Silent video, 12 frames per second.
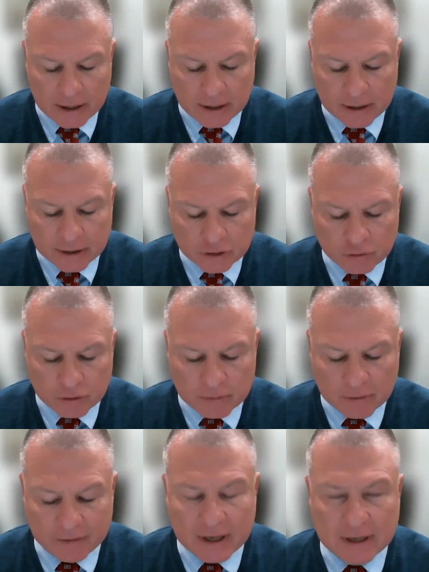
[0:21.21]
in
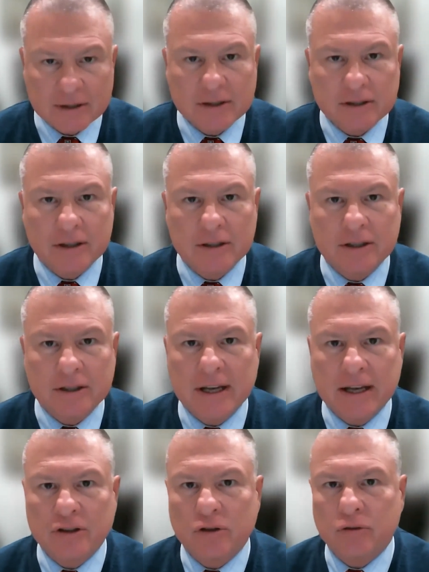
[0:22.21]
extreme events and
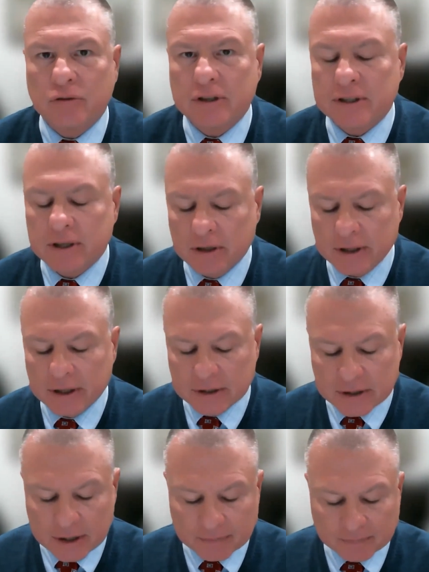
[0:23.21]
disaster
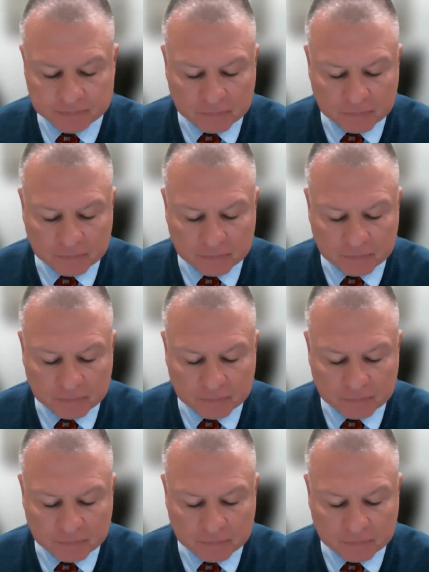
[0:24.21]
resilience.